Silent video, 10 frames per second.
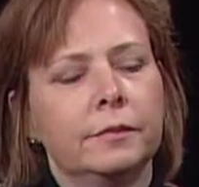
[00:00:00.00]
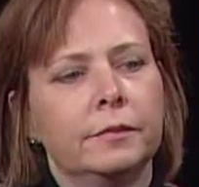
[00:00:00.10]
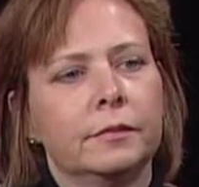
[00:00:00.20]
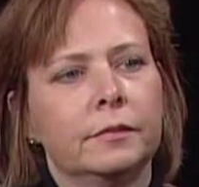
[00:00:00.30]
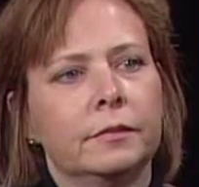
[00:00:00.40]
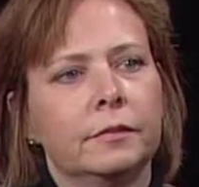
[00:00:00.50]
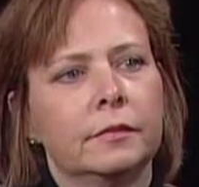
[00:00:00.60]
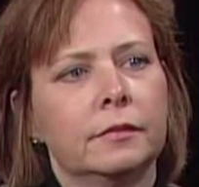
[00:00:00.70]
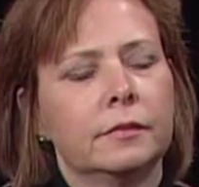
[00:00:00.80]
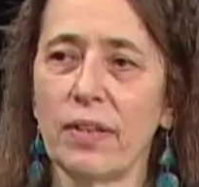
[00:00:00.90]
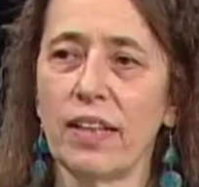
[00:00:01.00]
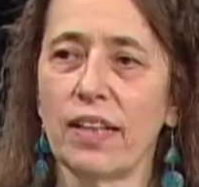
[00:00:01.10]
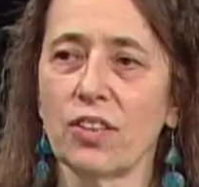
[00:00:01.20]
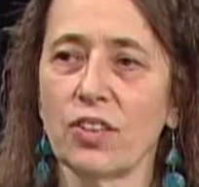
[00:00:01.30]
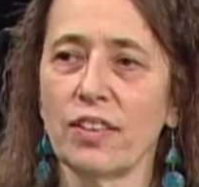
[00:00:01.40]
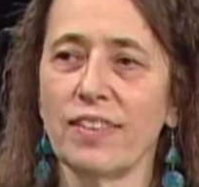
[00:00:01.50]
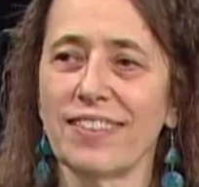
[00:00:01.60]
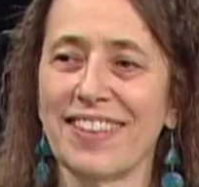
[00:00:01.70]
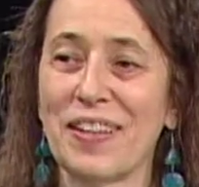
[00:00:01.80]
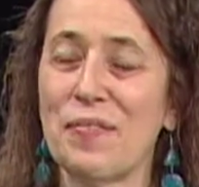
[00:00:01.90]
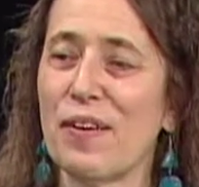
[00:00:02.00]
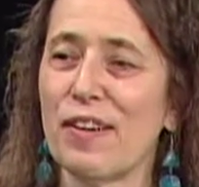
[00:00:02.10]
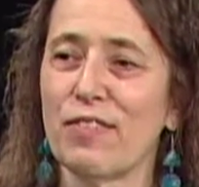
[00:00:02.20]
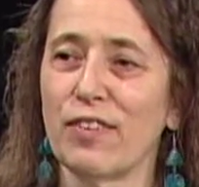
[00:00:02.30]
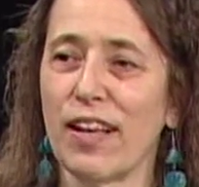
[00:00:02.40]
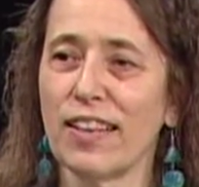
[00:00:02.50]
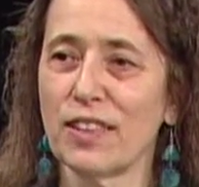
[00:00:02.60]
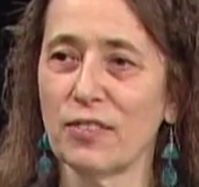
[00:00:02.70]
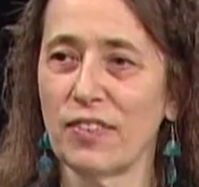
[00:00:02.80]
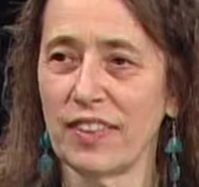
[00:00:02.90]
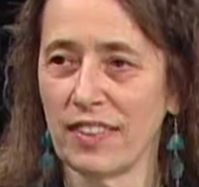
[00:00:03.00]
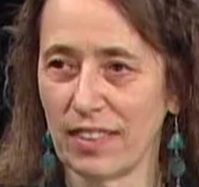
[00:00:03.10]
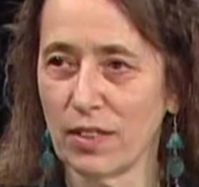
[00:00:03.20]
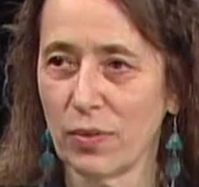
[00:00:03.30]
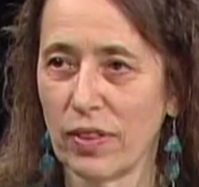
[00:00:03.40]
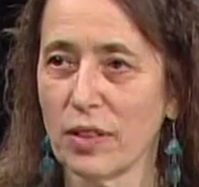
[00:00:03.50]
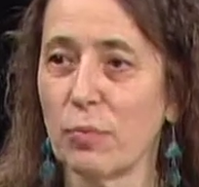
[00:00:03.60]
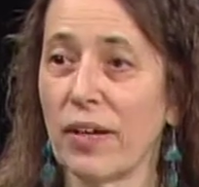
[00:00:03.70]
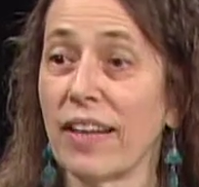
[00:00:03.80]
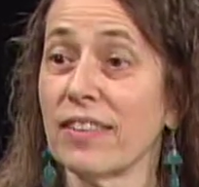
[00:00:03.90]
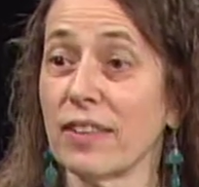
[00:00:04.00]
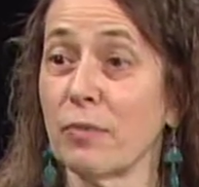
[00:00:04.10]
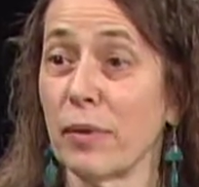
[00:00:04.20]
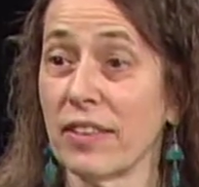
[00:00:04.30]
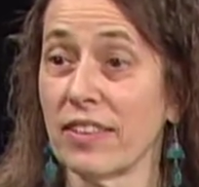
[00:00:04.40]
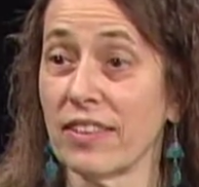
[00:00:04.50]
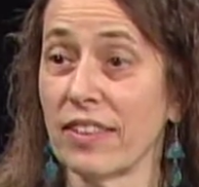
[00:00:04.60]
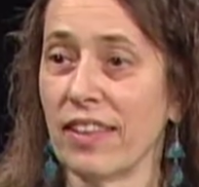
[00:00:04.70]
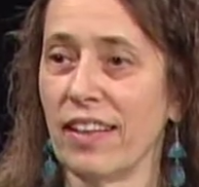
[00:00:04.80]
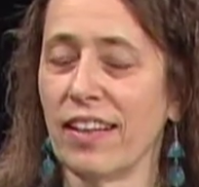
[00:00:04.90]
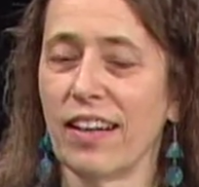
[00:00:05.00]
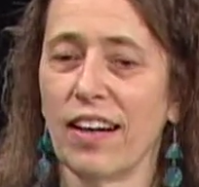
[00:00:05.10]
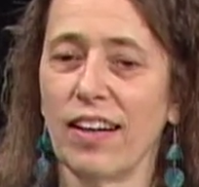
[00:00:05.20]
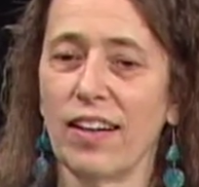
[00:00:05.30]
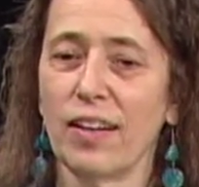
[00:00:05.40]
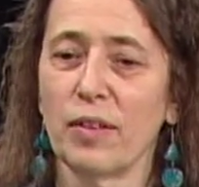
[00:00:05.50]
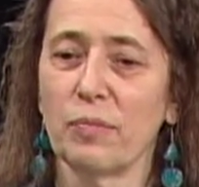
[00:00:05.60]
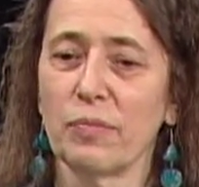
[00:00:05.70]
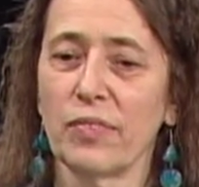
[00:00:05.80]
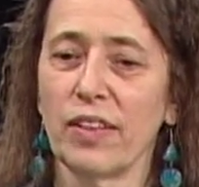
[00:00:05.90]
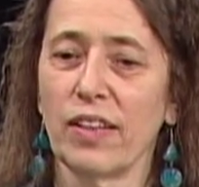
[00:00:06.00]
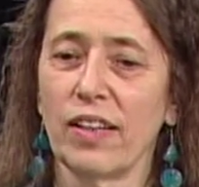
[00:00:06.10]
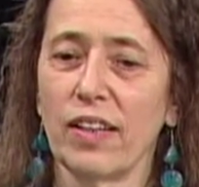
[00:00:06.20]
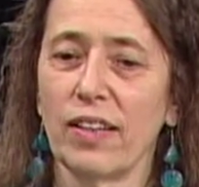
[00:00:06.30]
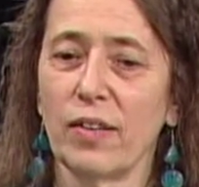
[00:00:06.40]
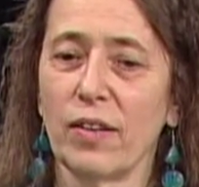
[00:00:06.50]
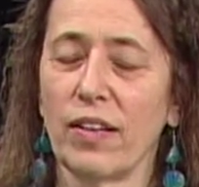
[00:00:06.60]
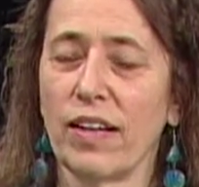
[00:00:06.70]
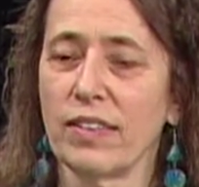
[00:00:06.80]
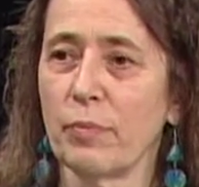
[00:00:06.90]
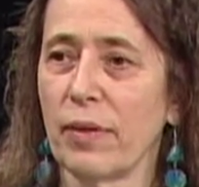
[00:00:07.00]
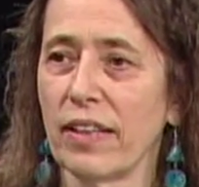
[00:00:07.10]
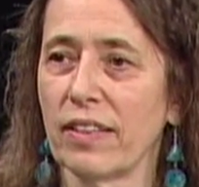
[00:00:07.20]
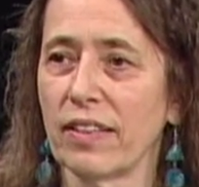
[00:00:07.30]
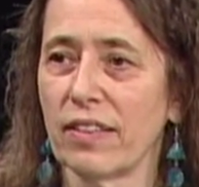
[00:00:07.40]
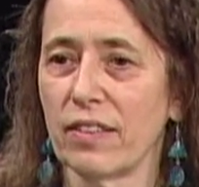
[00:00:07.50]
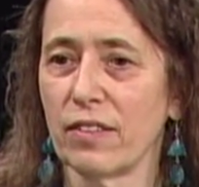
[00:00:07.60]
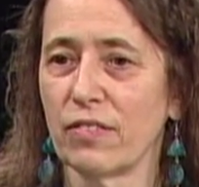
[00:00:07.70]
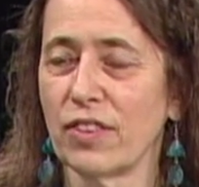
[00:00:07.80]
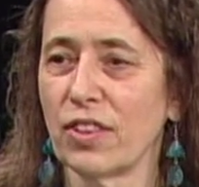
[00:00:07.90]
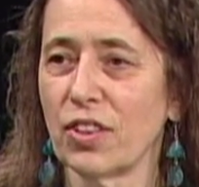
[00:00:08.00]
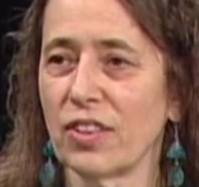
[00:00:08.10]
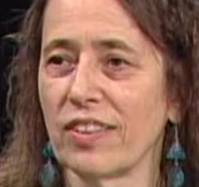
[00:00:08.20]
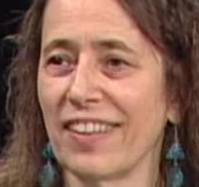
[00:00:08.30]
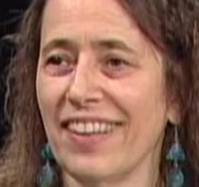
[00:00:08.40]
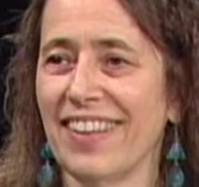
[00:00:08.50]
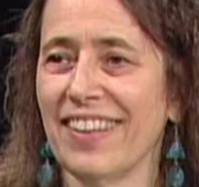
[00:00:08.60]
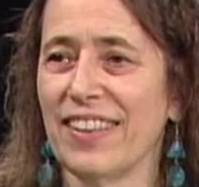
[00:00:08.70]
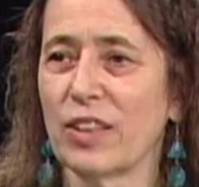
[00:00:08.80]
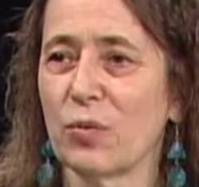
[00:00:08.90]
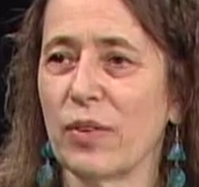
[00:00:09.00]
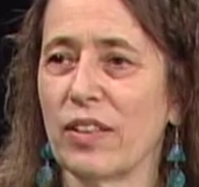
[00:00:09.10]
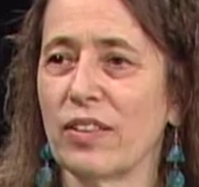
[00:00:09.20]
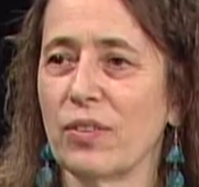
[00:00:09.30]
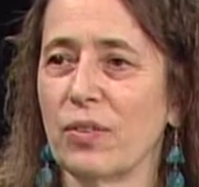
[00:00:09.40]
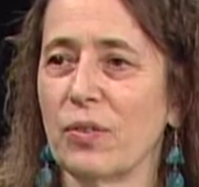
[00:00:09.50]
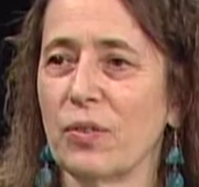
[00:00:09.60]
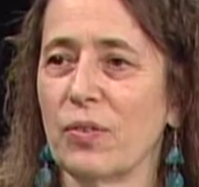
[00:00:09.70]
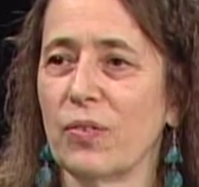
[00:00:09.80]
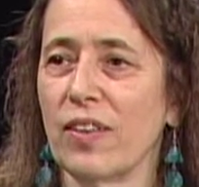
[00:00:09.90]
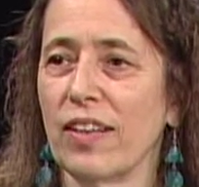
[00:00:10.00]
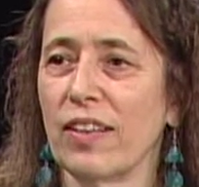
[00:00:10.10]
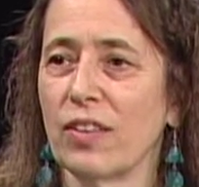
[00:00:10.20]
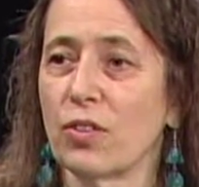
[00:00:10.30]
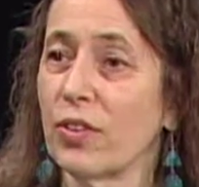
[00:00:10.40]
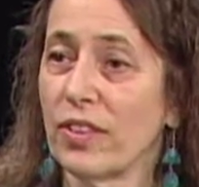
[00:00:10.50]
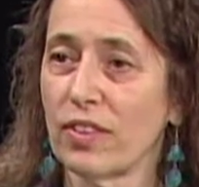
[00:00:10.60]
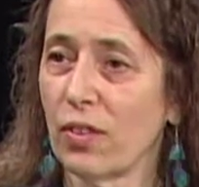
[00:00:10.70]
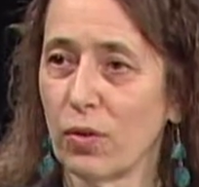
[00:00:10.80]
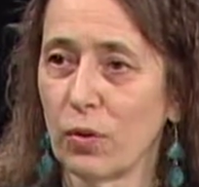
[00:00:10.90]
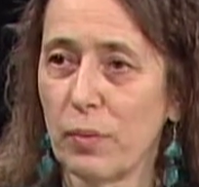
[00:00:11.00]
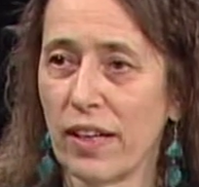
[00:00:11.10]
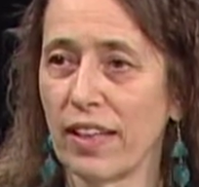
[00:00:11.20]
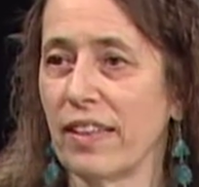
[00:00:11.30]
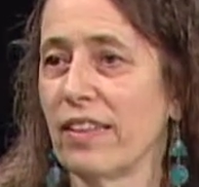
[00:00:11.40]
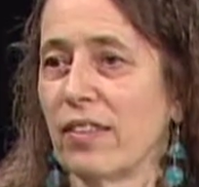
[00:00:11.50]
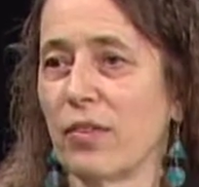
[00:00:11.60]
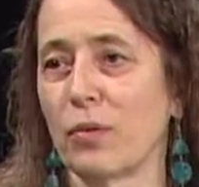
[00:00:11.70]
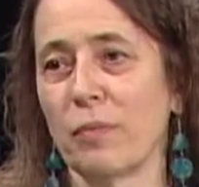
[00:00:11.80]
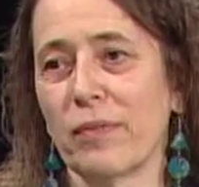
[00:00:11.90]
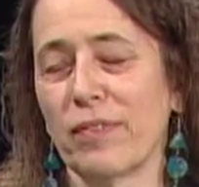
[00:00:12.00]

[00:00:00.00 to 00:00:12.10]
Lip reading: Well, osteopathy actually is a philosophy as well as a practice of medicine. An osteopathic physician is one who treats the whole body, the whole